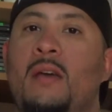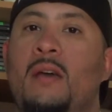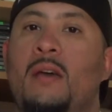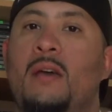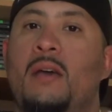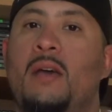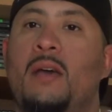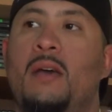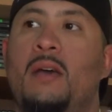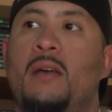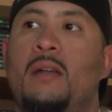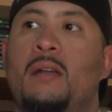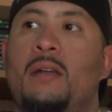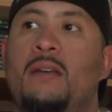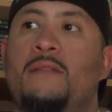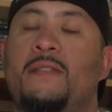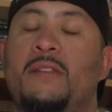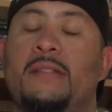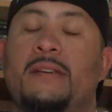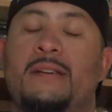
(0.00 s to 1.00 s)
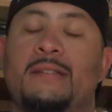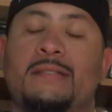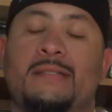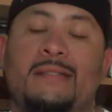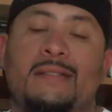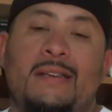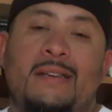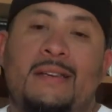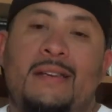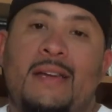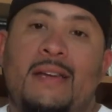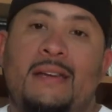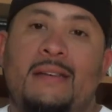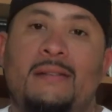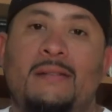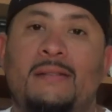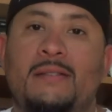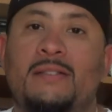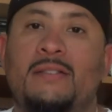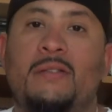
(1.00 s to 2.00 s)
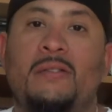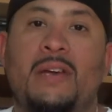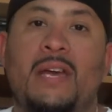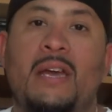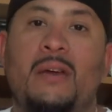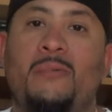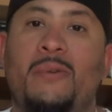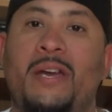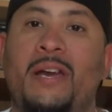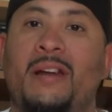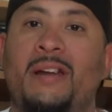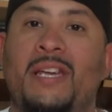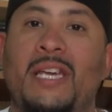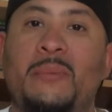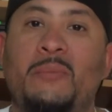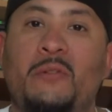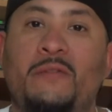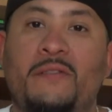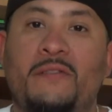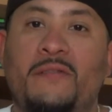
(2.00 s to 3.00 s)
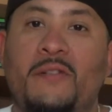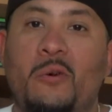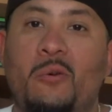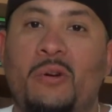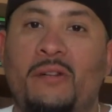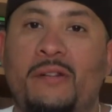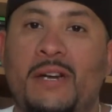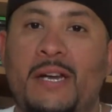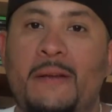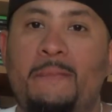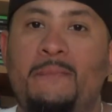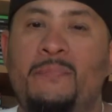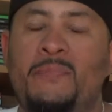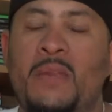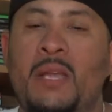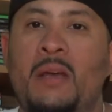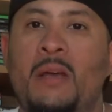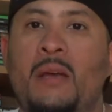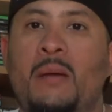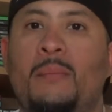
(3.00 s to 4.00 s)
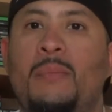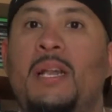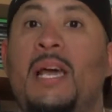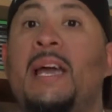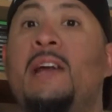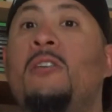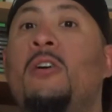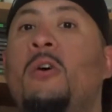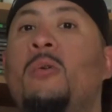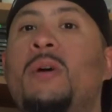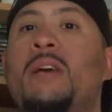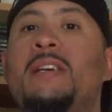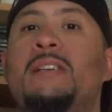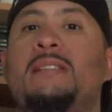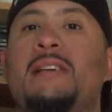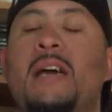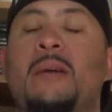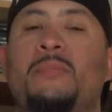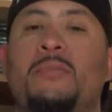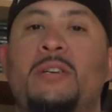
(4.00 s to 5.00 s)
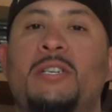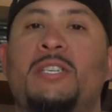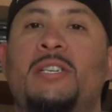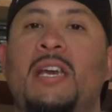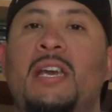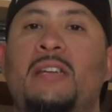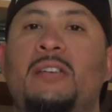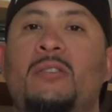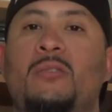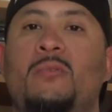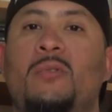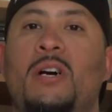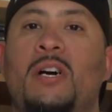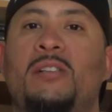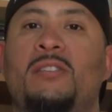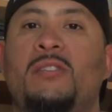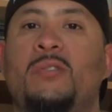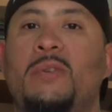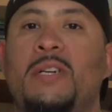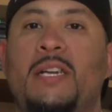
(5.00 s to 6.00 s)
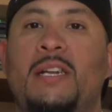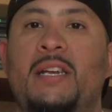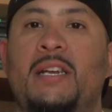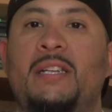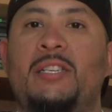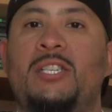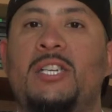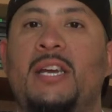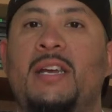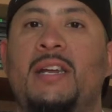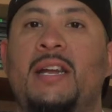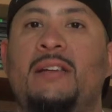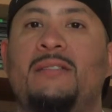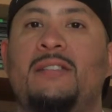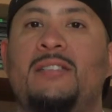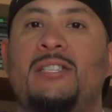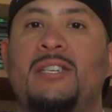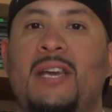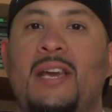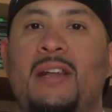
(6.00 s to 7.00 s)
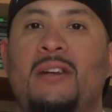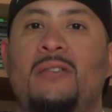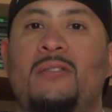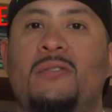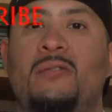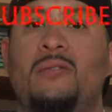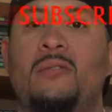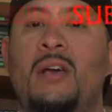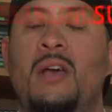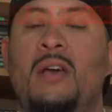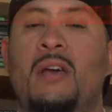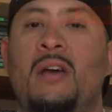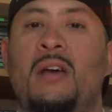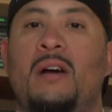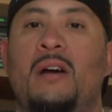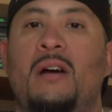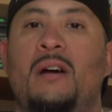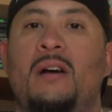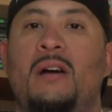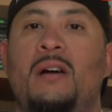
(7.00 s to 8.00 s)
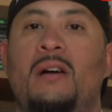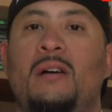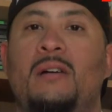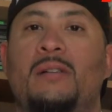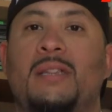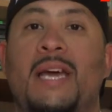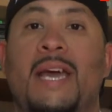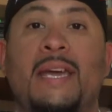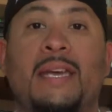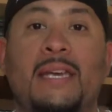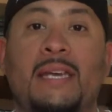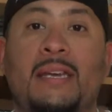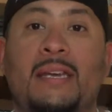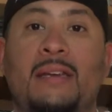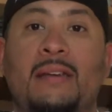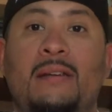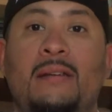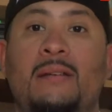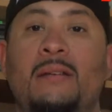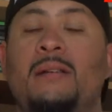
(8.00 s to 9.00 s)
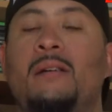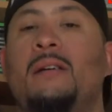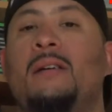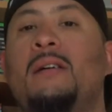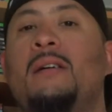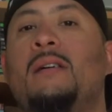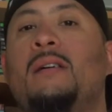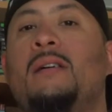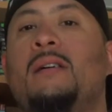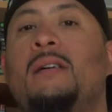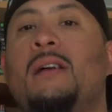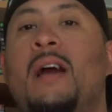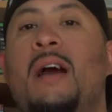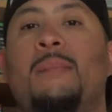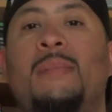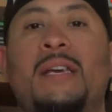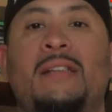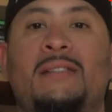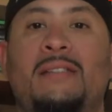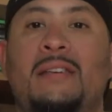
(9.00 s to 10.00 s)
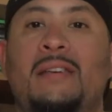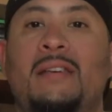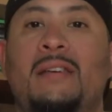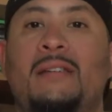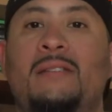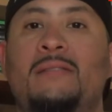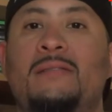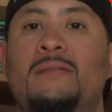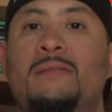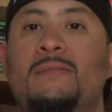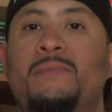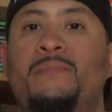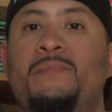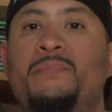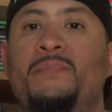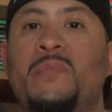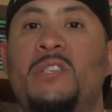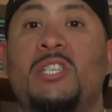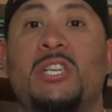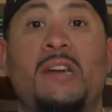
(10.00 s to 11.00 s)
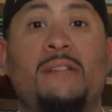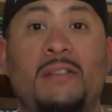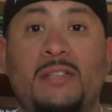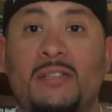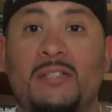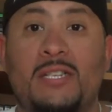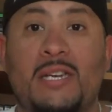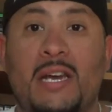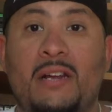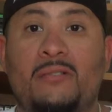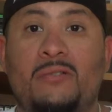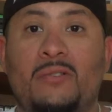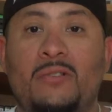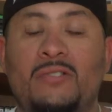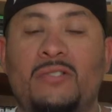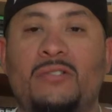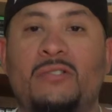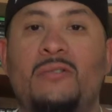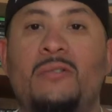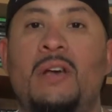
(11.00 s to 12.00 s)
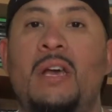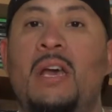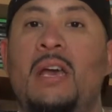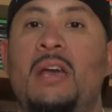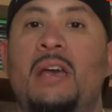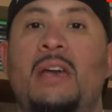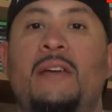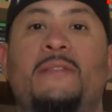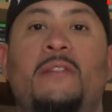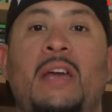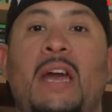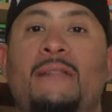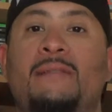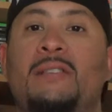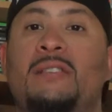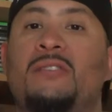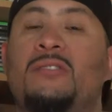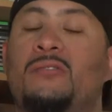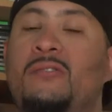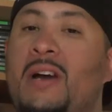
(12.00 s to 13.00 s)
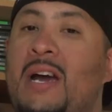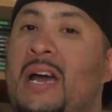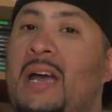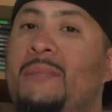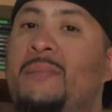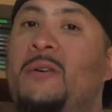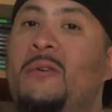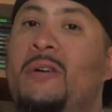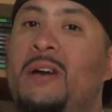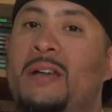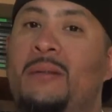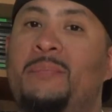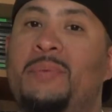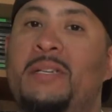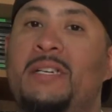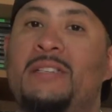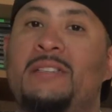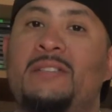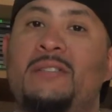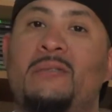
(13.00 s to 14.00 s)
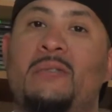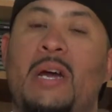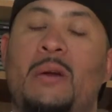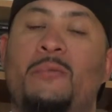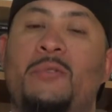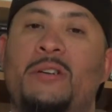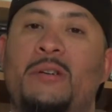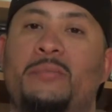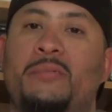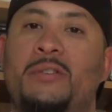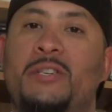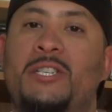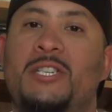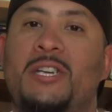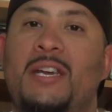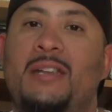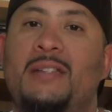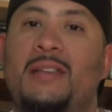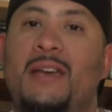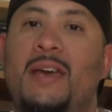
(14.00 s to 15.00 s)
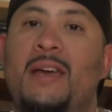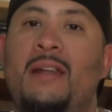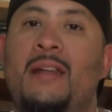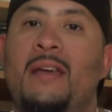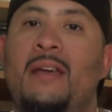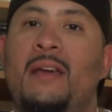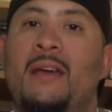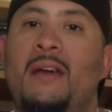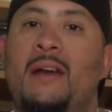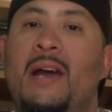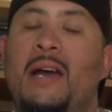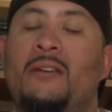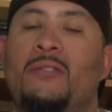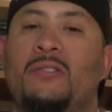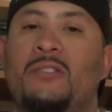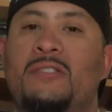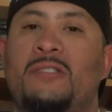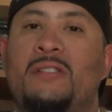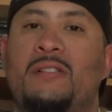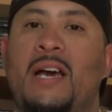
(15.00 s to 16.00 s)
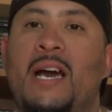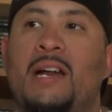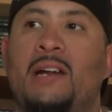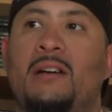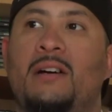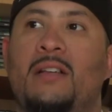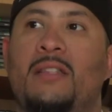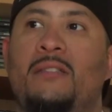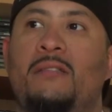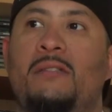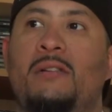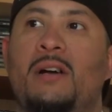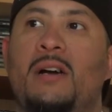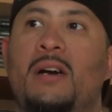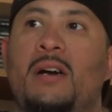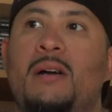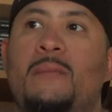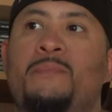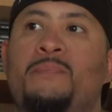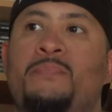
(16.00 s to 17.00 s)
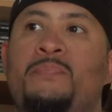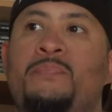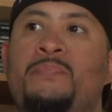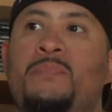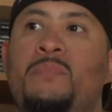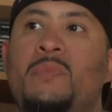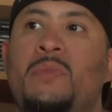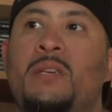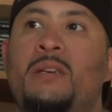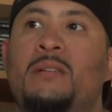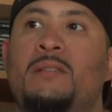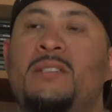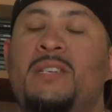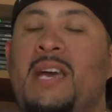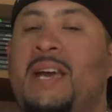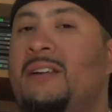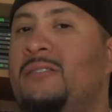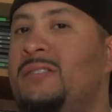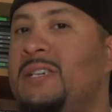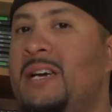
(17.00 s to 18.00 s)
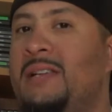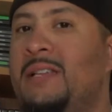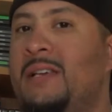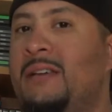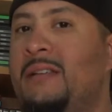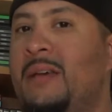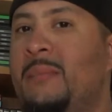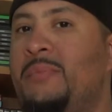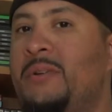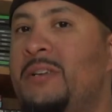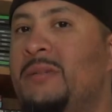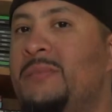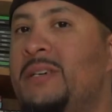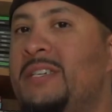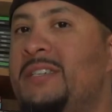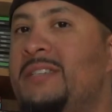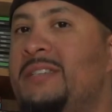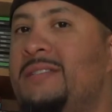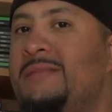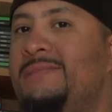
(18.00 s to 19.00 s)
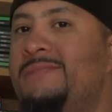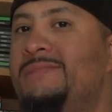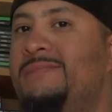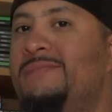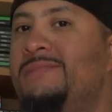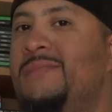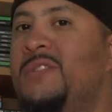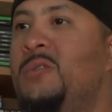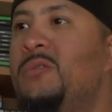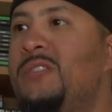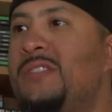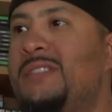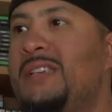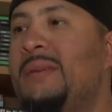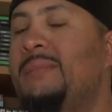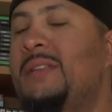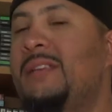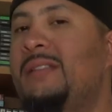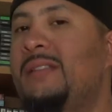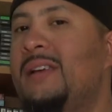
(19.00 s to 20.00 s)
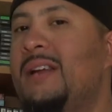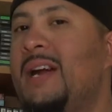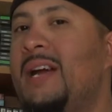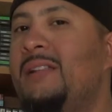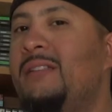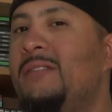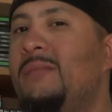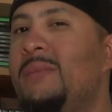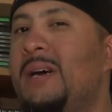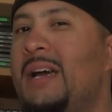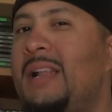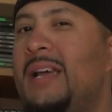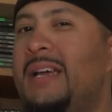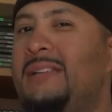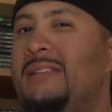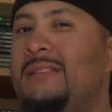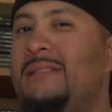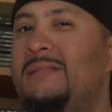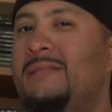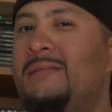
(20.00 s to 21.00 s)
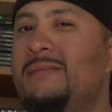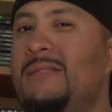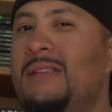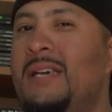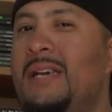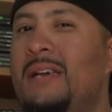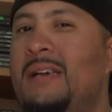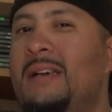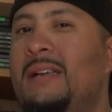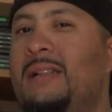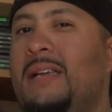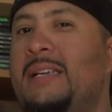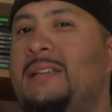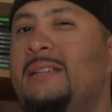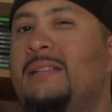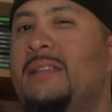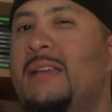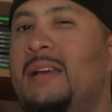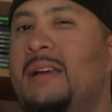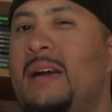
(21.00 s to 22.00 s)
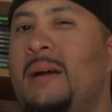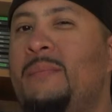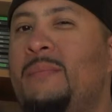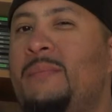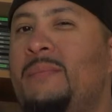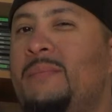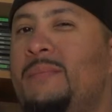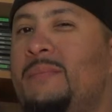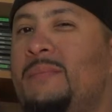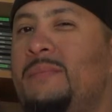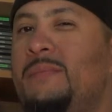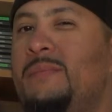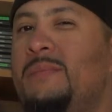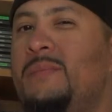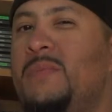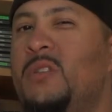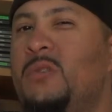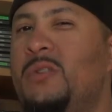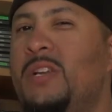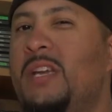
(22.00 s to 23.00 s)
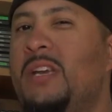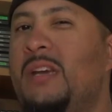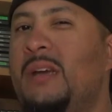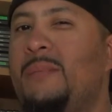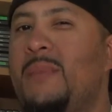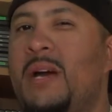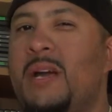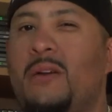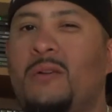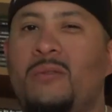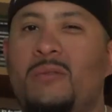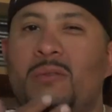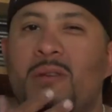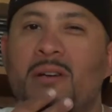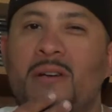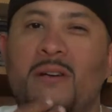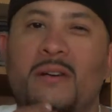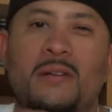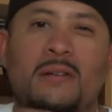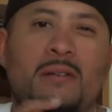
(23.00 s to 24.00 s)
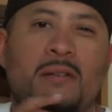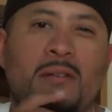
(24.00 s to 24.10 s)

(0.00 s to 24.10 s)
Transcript: And if it doesn't, then hey, it's okay. We got to keep moving forward, right? But like always, I appreciate you tuning in, checking out the channel, liking, commenting, sharing the channel also. If you haven't subscribed, go ahead and please do. I would appreciate that. I know there's a lot of other channels out there that pretty much do the same thing that I do, but I like to think I'm unique in my own